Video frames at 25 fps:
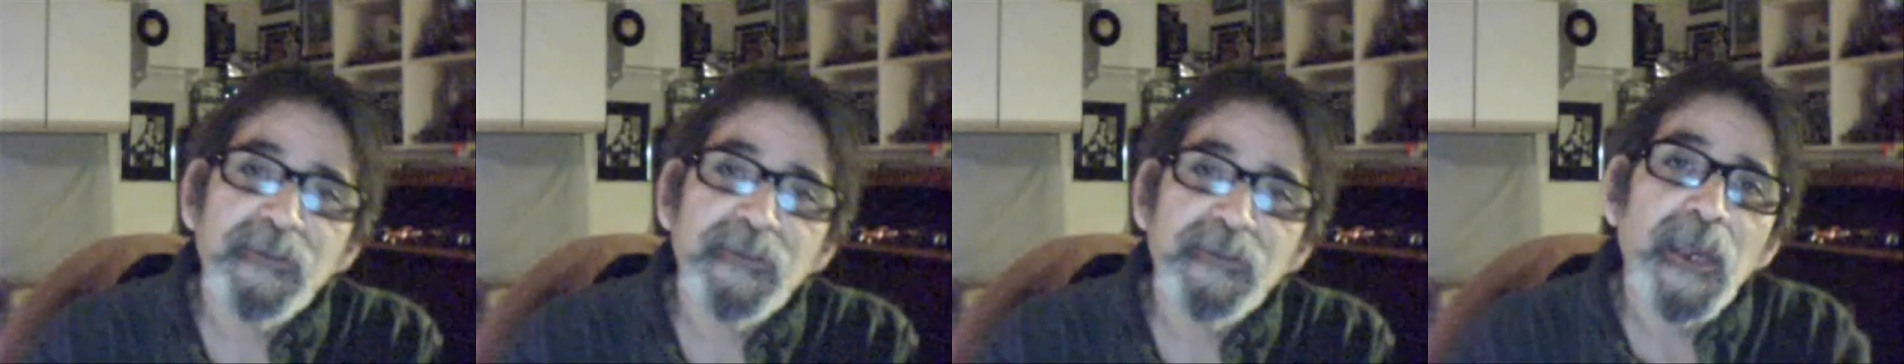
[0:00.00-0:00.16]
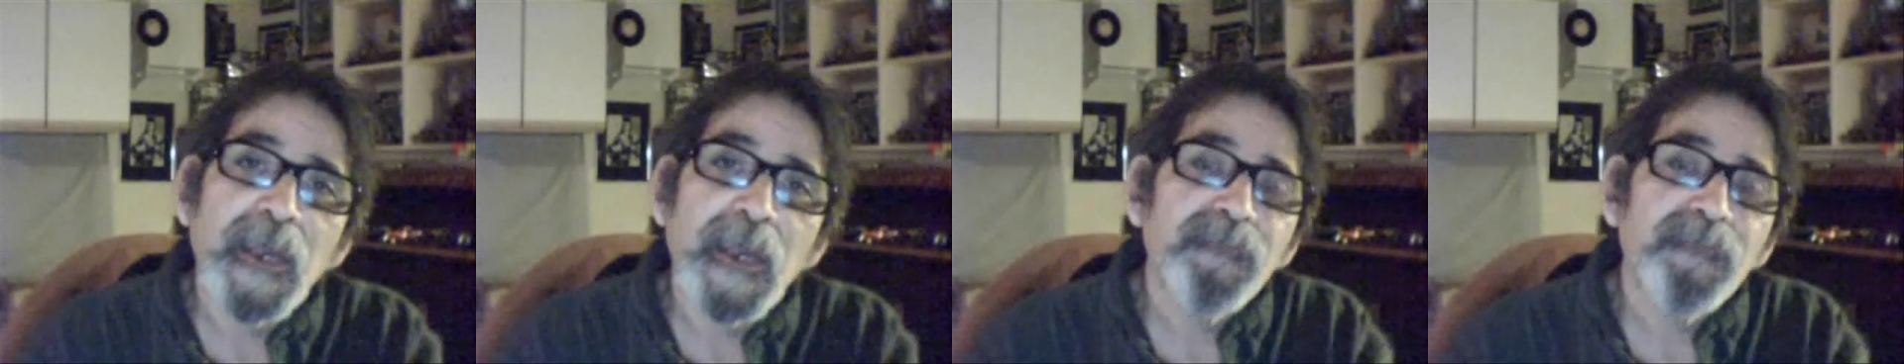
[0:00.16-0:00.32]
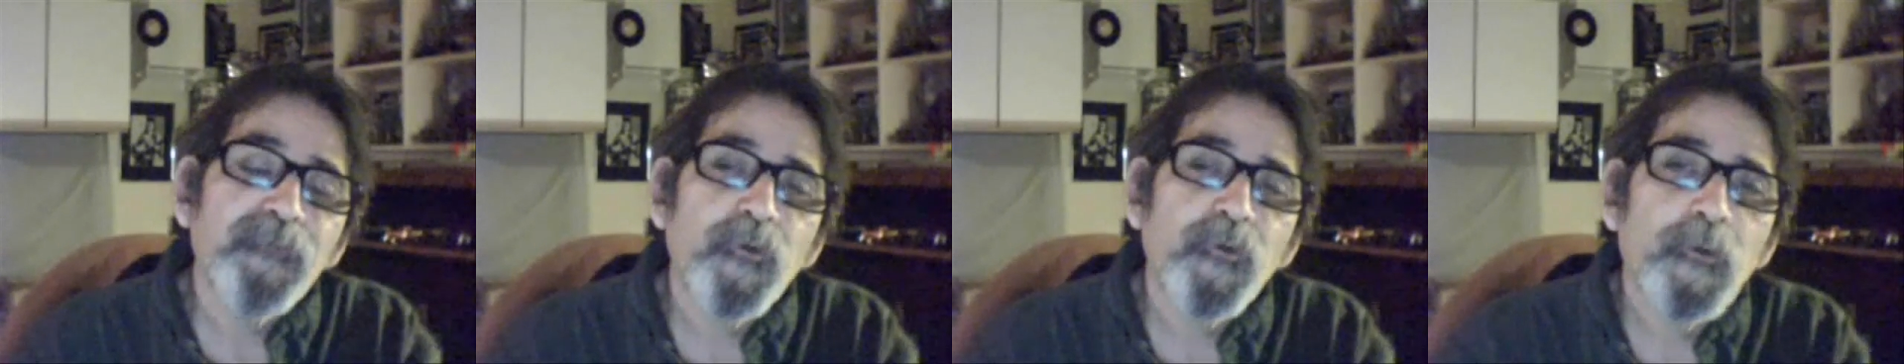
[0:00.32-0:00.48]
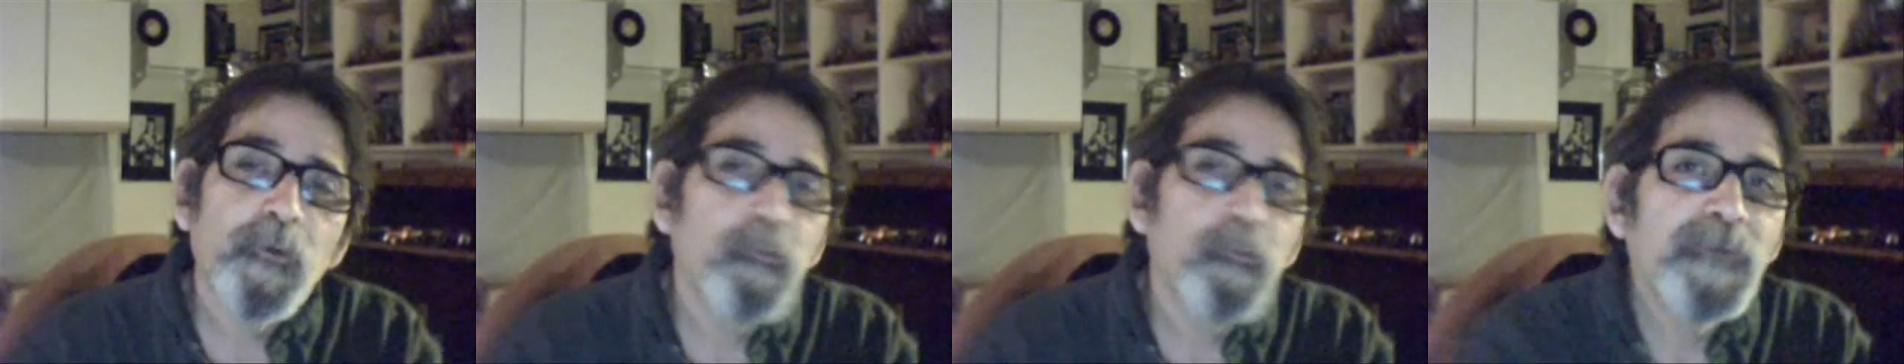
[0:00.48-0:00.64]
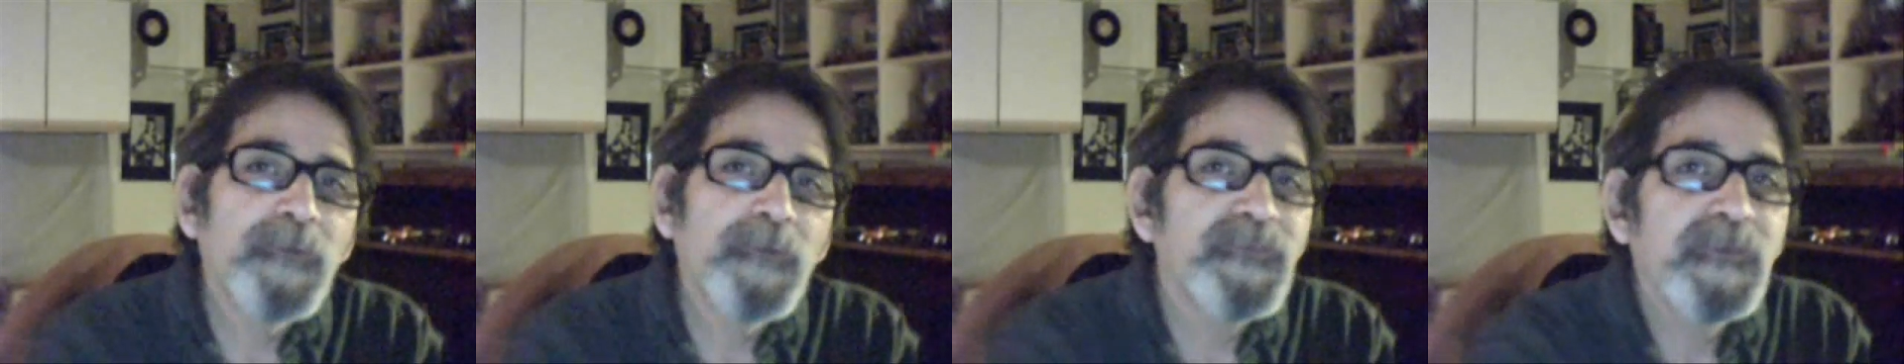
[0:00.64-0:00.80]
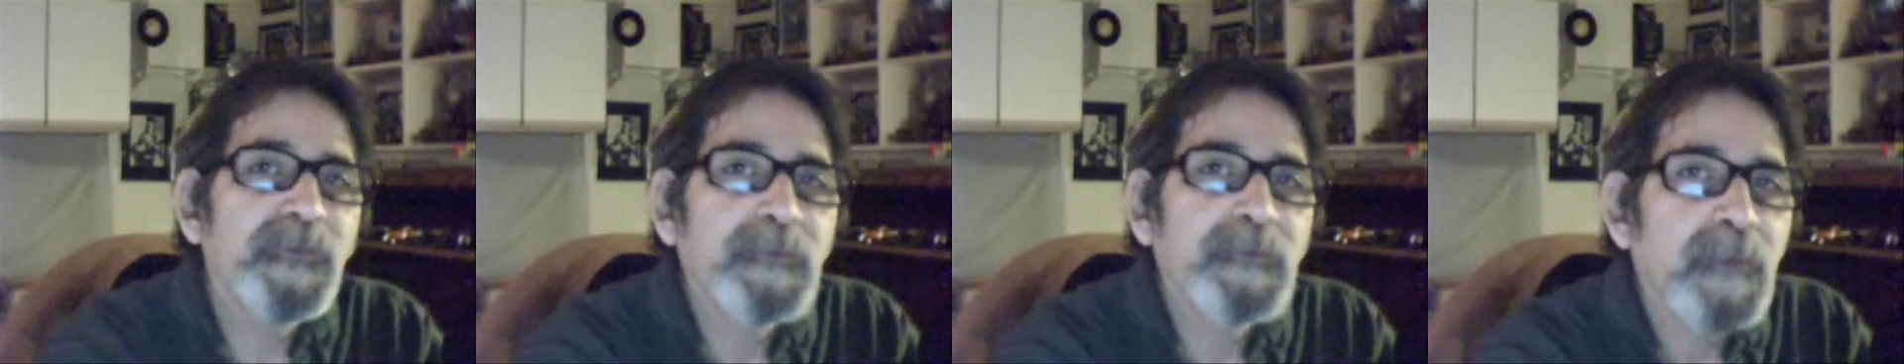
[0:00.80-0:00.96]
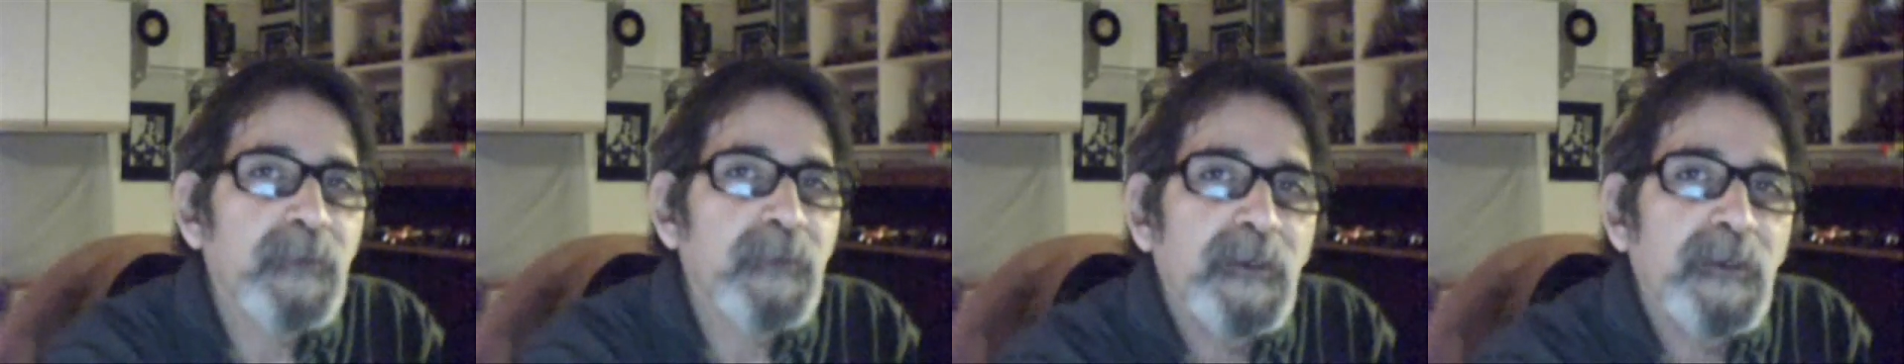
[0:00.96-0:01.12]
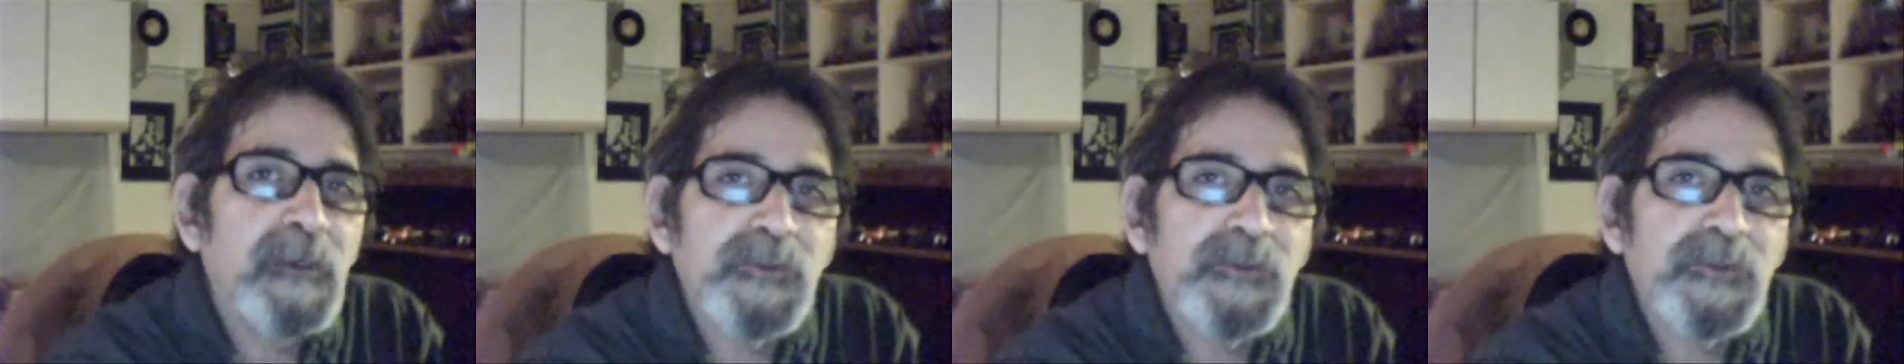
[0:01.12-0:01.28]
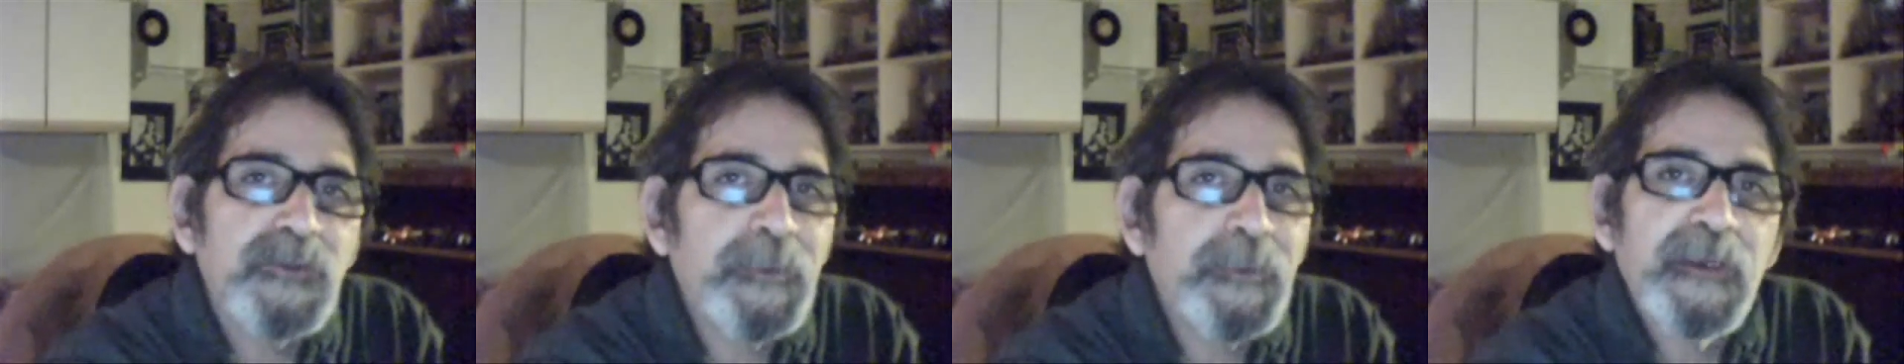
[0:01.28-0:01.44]
died for wasn't
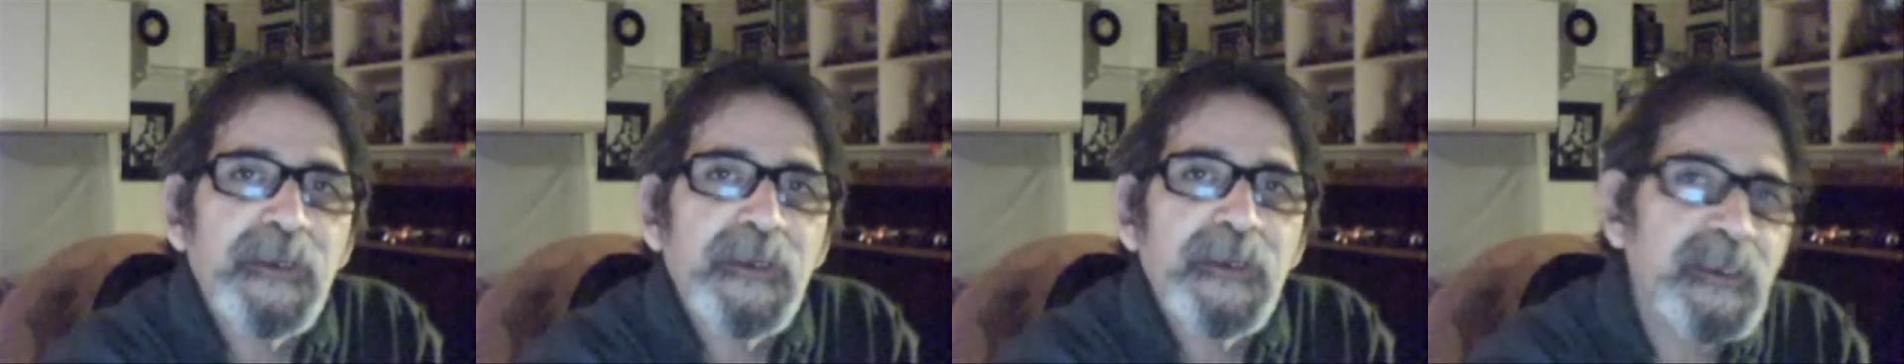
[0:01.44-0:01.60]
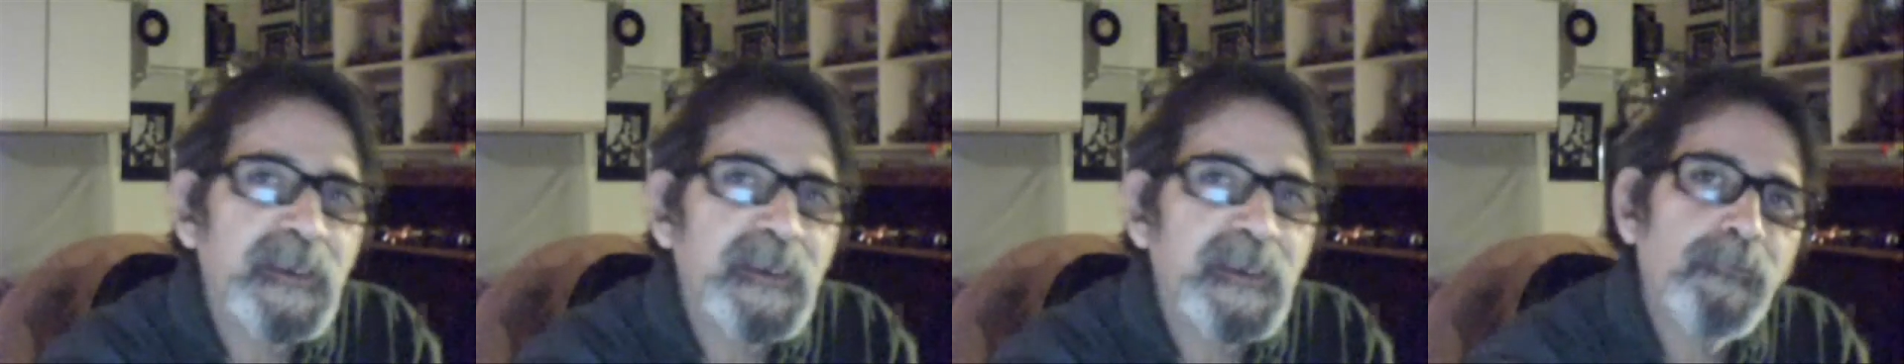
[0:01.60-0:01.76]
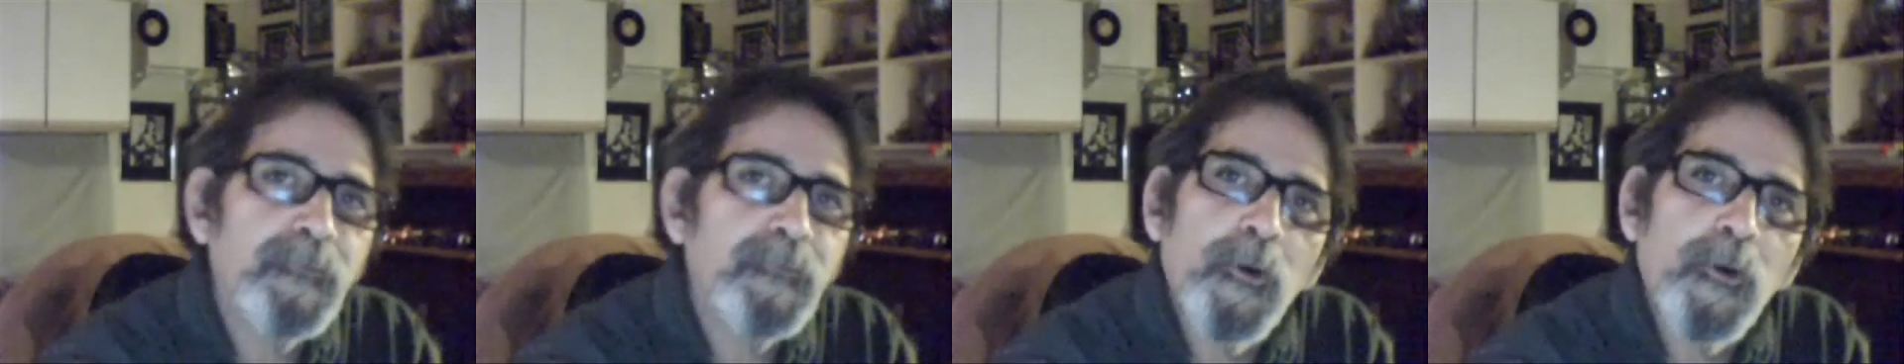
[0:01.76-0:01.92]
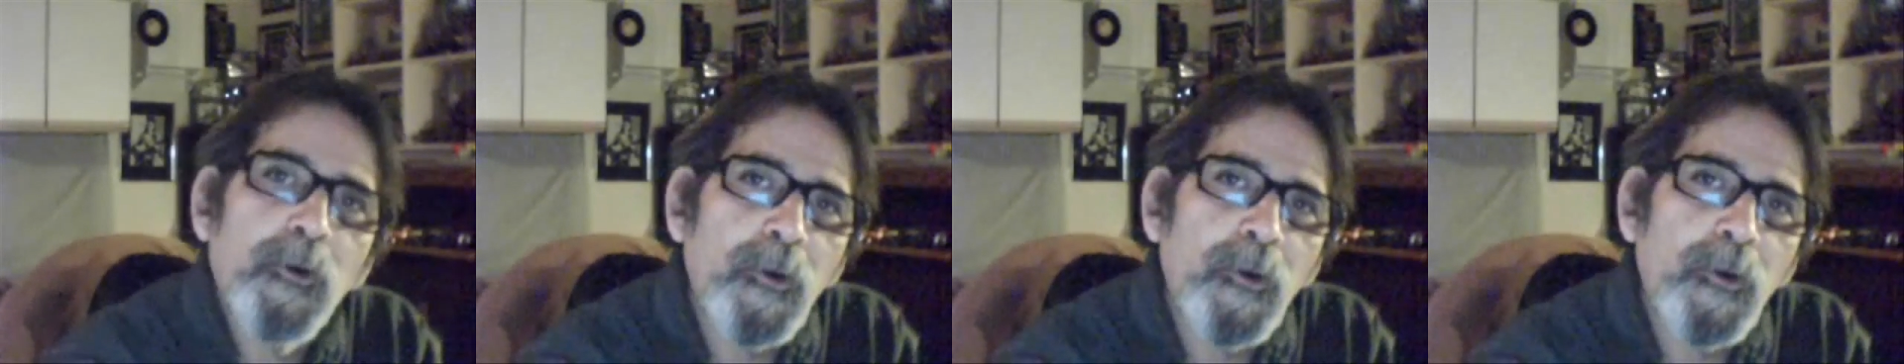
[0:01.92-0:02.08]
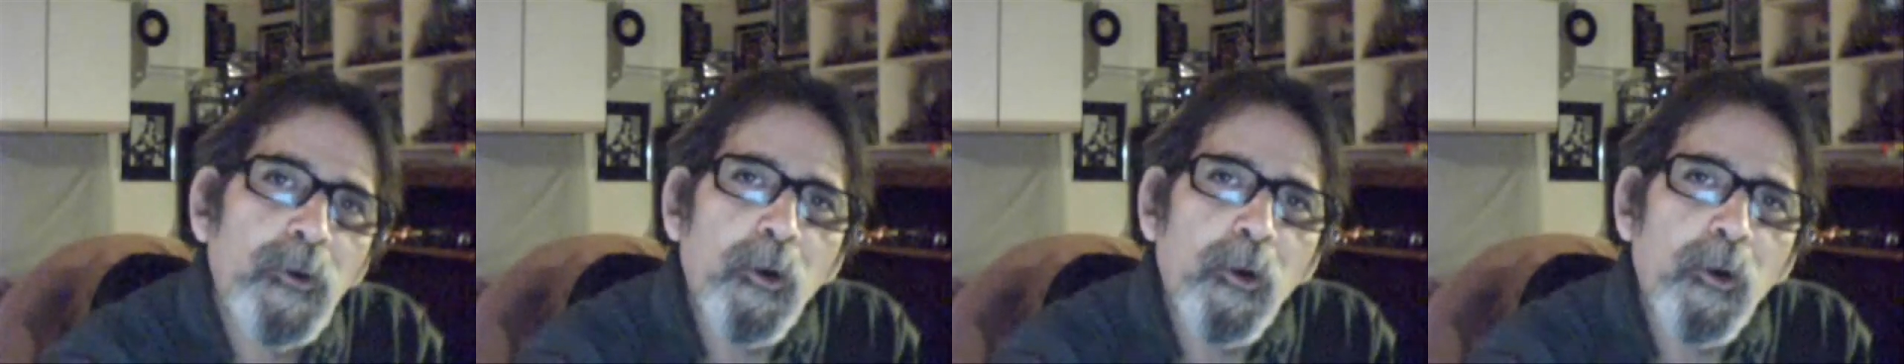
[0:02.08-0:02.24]
to be a hero